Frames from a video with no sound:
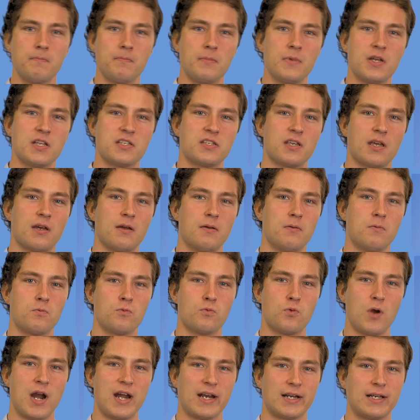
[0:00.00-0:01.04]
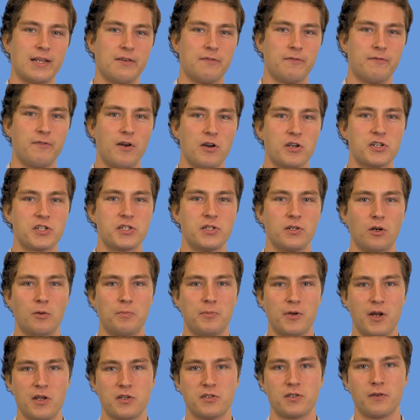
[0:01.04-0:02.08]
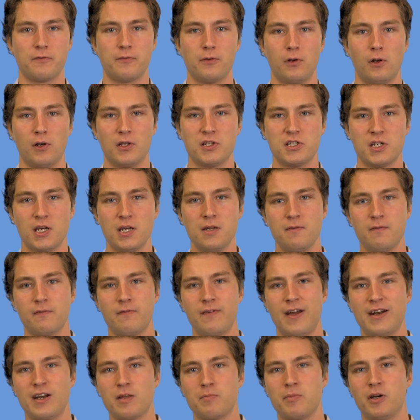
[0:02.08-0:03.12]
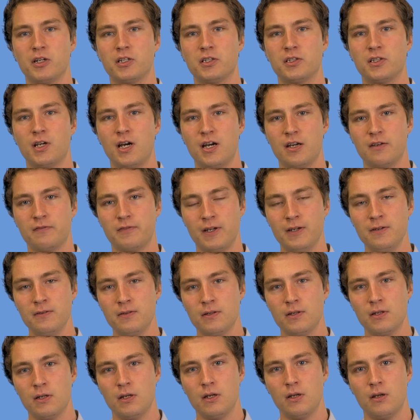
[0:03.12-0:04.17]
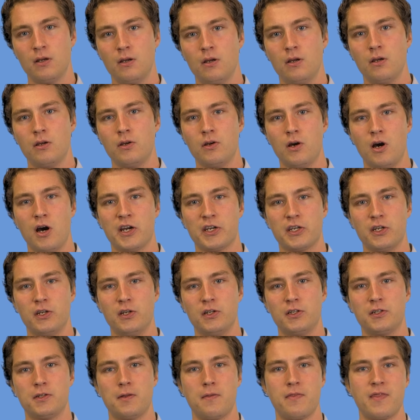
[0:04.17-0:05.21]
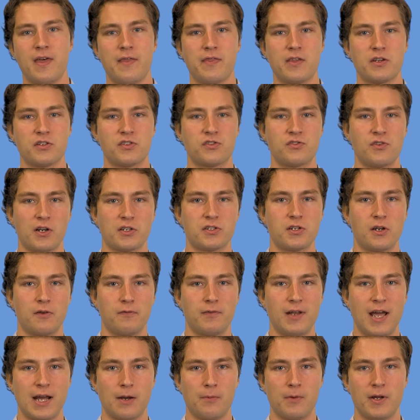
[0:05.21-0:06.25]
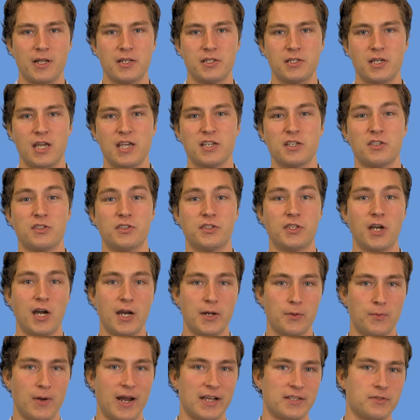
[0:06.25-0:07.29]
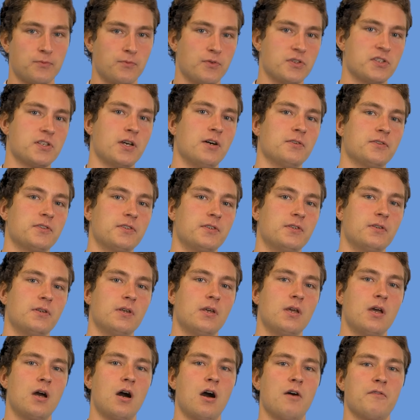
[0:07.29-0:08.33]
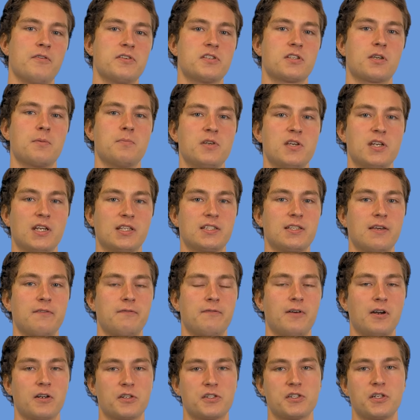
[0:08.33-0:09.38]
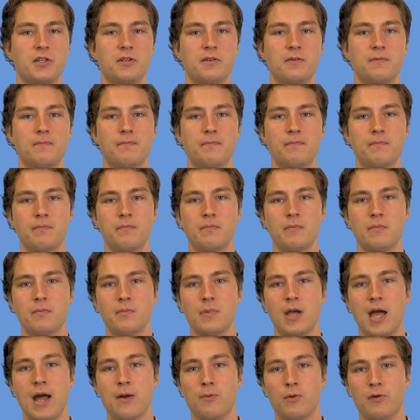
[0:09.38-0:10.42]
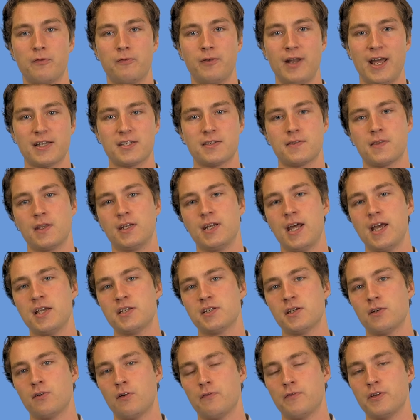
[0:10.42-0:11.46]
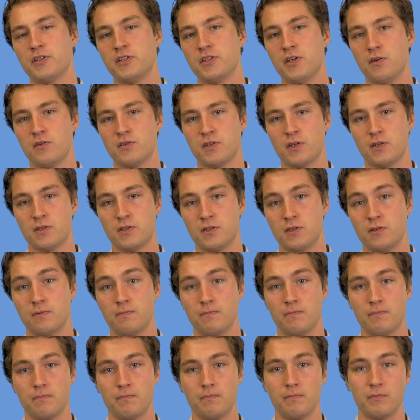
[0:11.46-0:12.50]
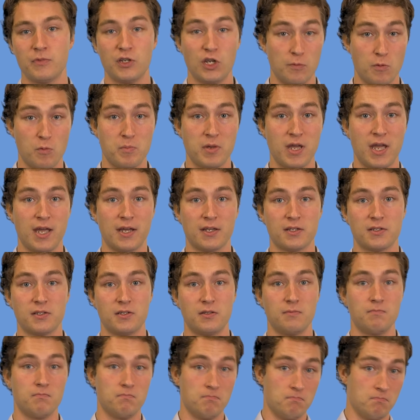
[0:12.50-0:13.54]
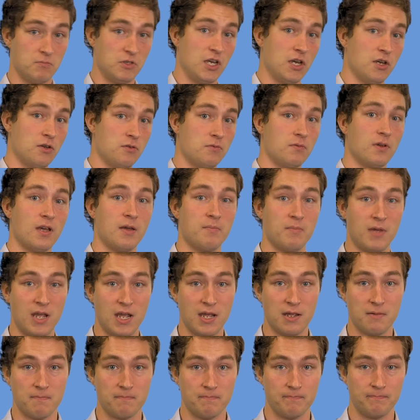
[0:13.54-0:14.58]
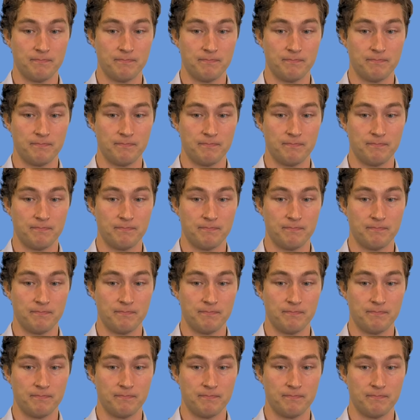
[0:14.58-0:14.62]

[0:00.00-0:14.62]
it's a radically functional approach to phonology founded by Diver, who argued that the structure of language is a direct result of its communicative function and reflects the nature of its users, human beings, you and me.